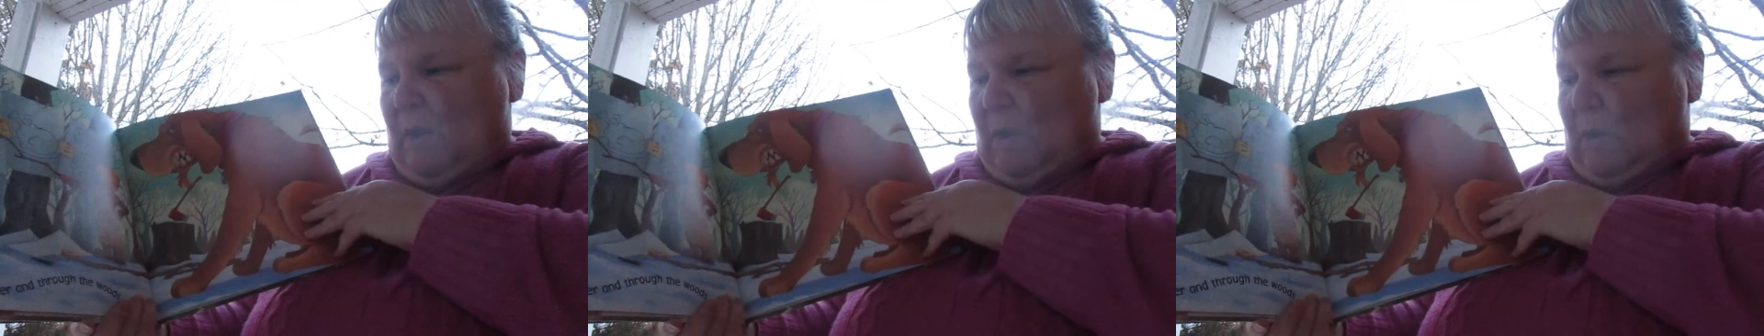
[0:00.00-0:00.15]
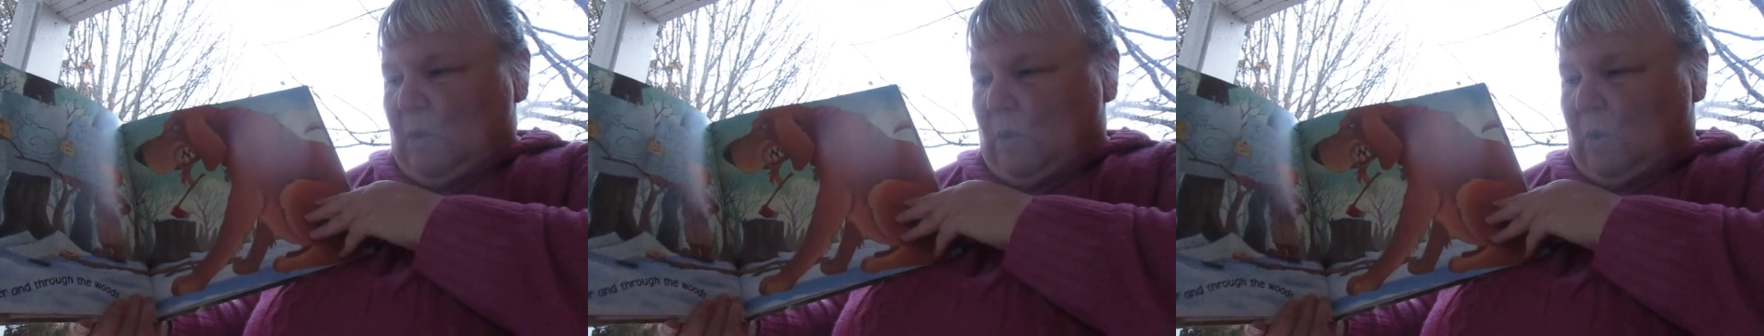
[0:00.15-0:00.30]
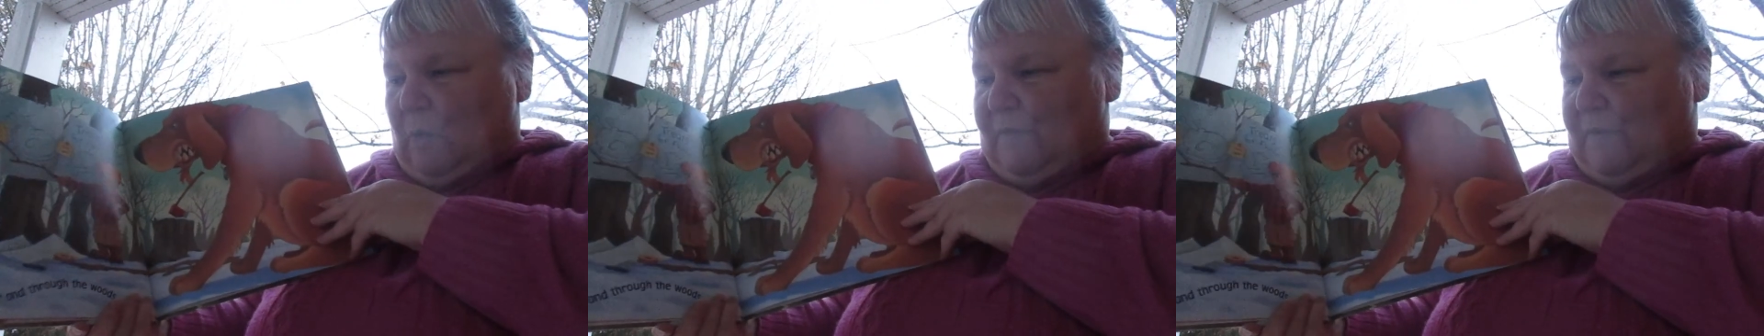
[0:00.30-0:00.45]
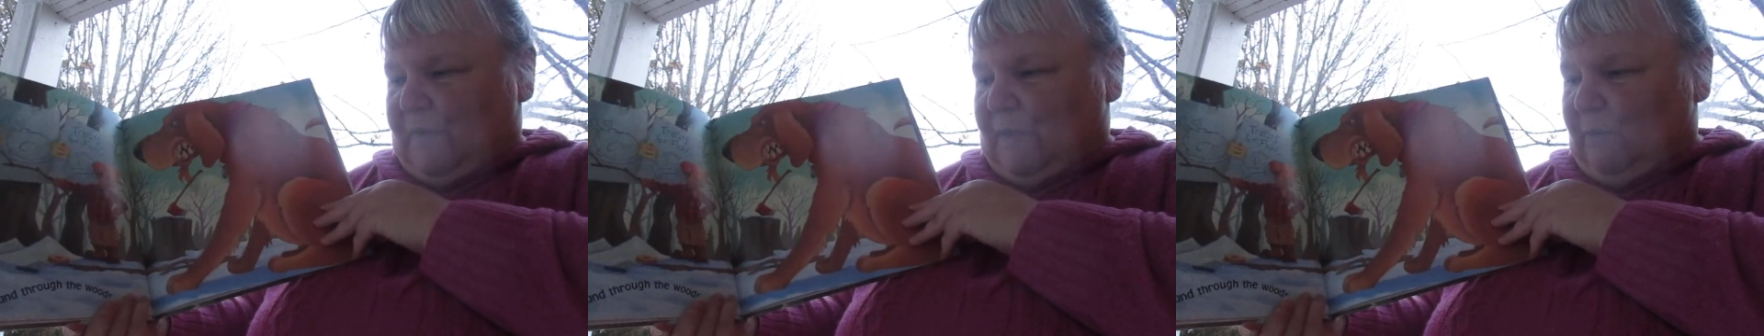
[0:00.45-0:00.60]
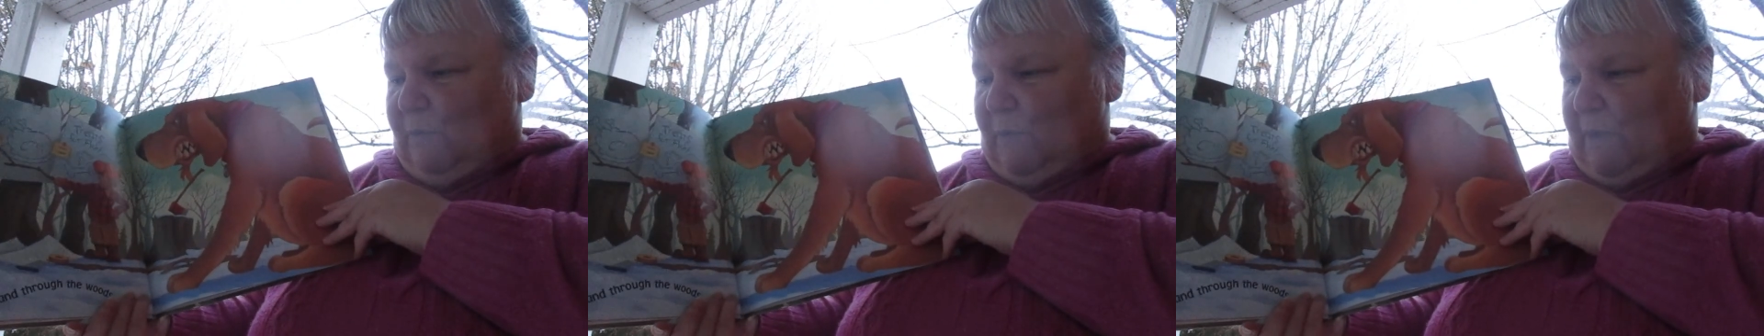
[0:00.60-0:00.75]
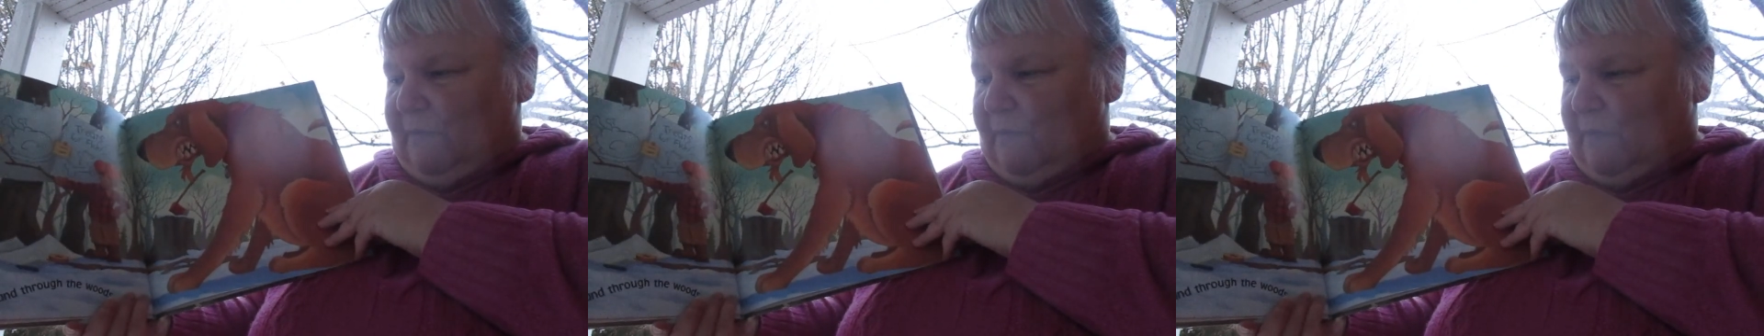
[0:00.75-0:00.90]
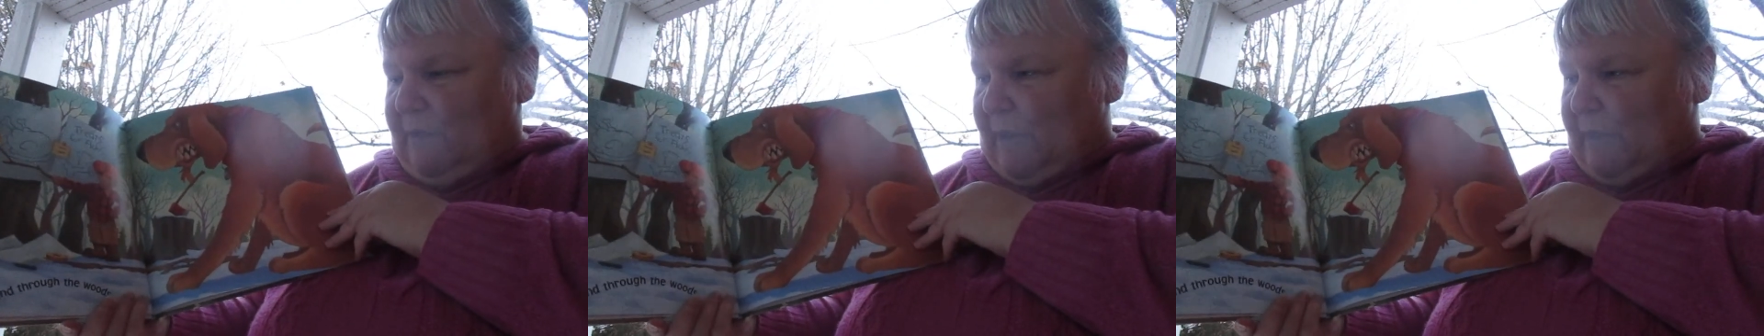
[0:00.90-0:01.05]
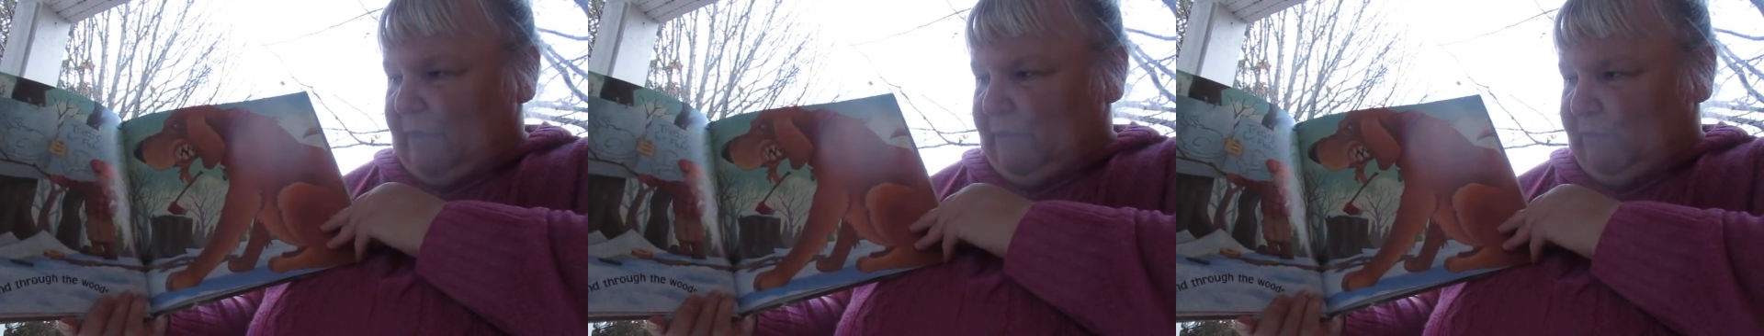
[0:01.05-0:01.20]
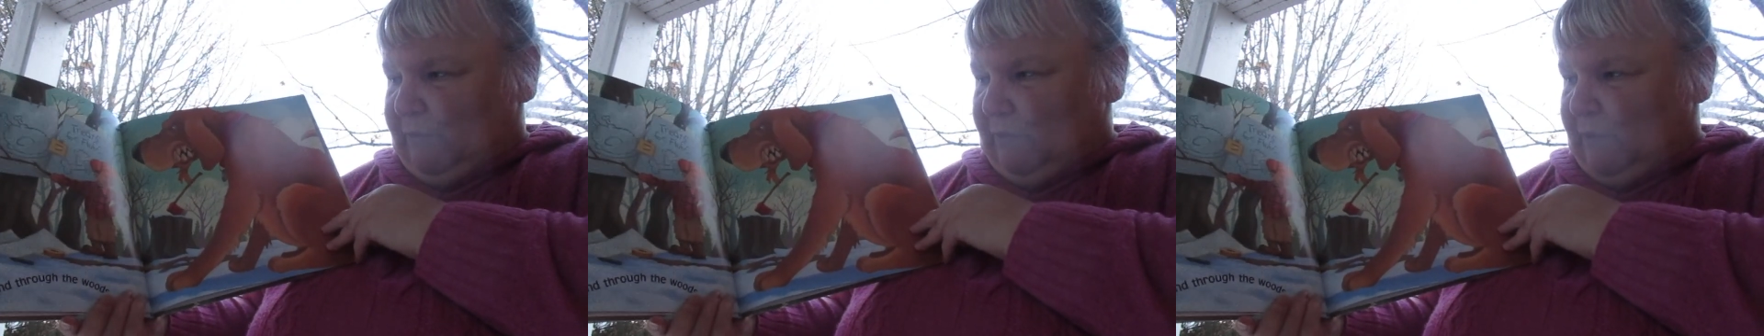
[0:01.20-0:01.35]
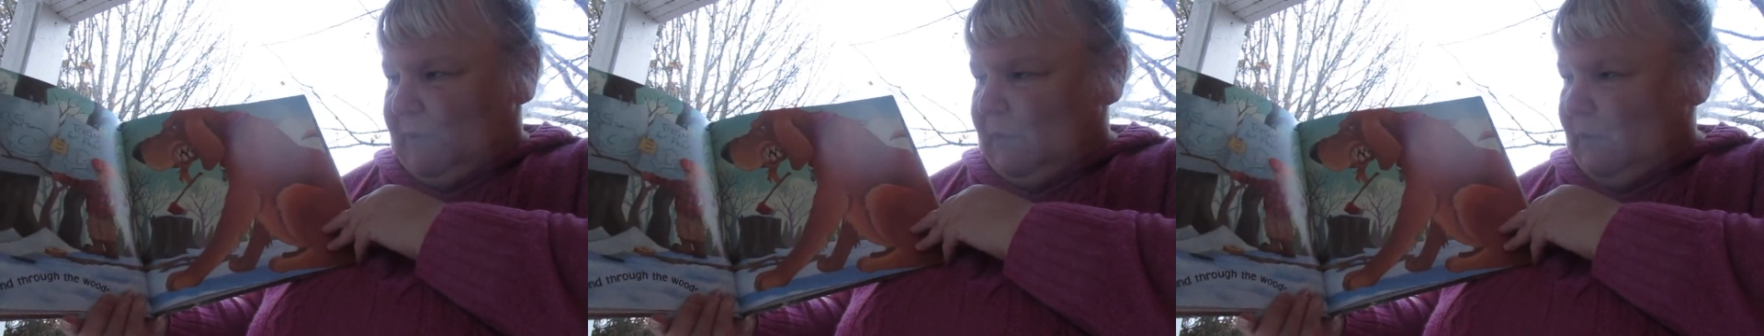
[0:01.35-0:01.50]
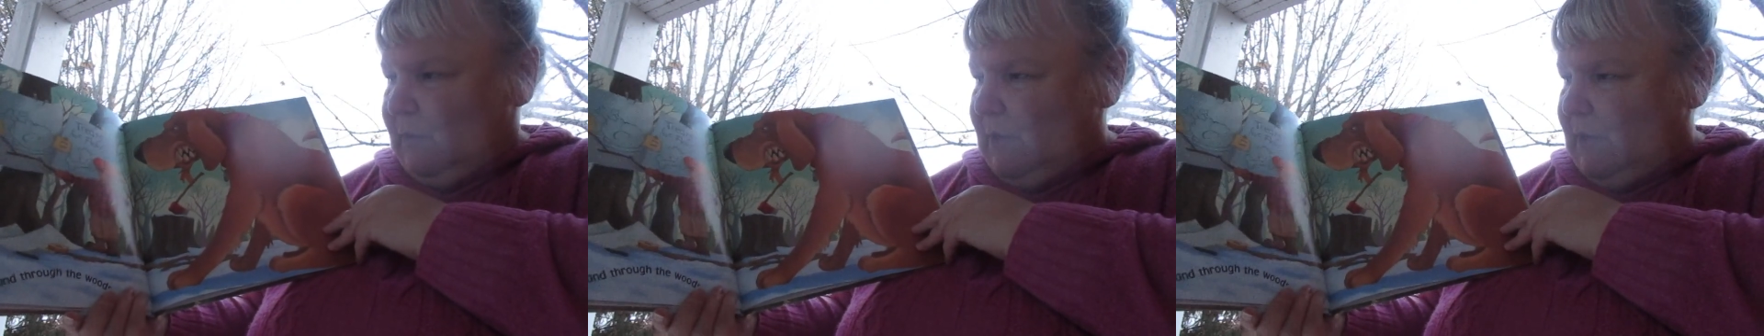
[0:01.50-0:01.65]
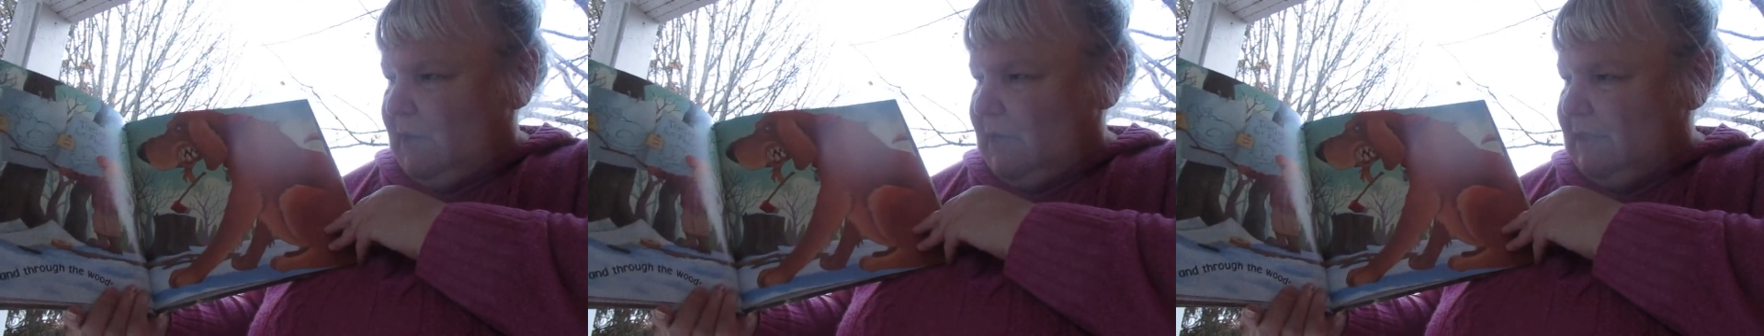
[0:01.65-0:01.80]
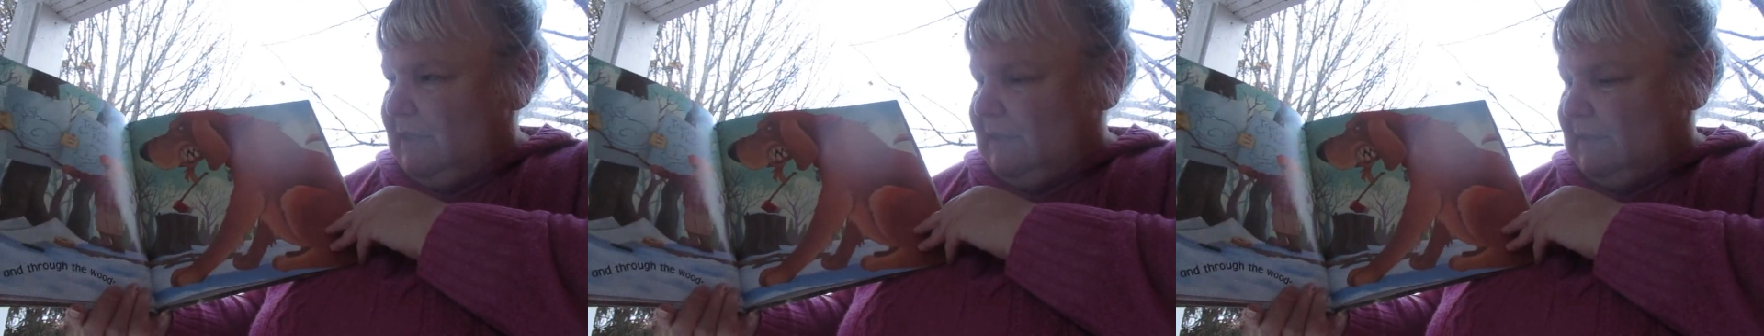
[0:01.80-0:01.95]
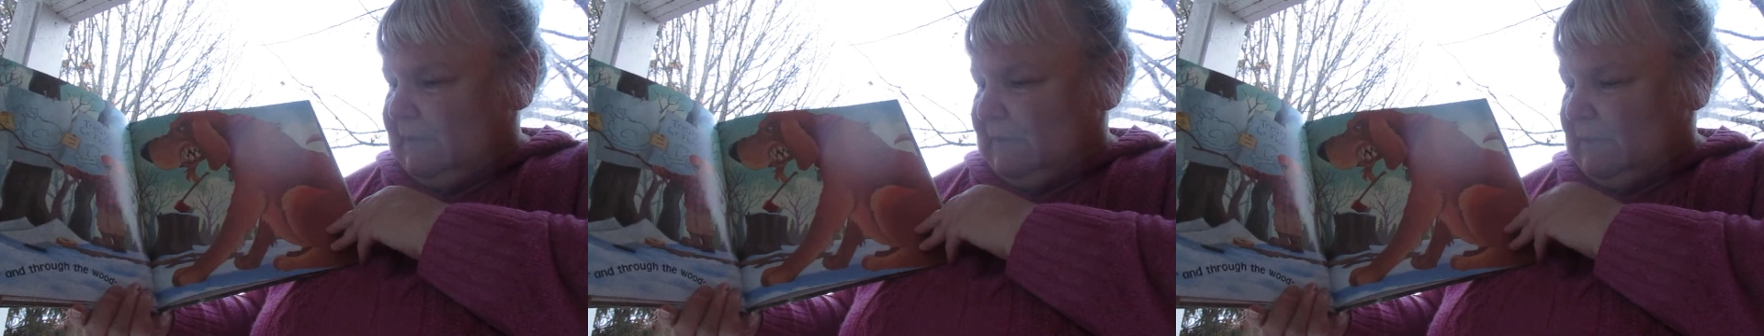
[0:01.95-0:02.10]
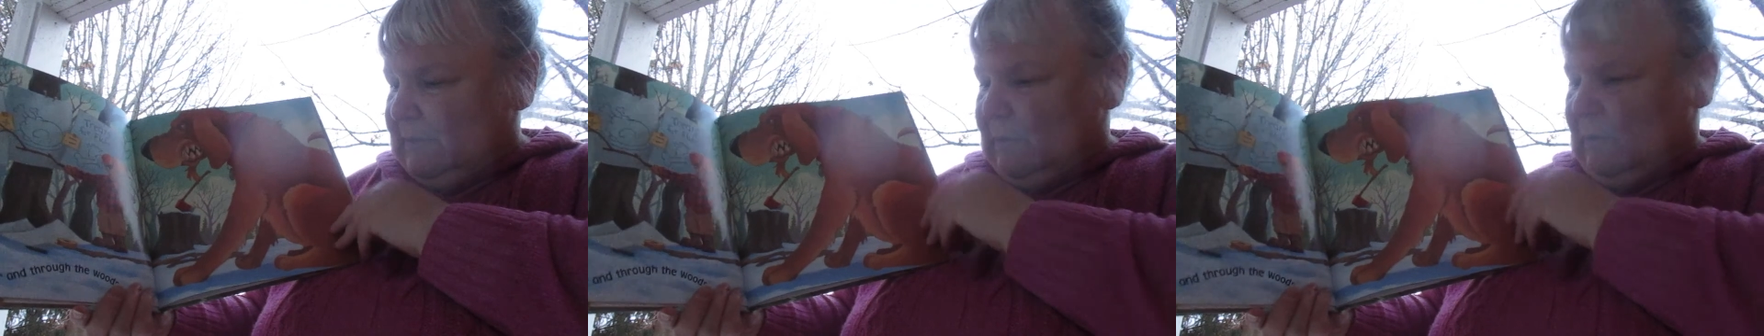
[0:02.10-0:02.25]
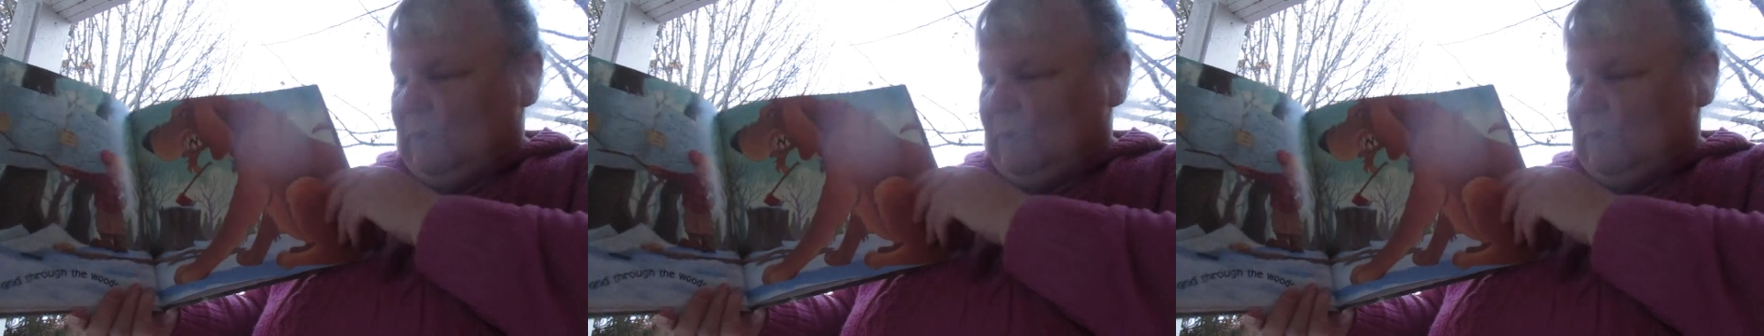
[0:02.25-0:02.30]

Over the river and through the woods.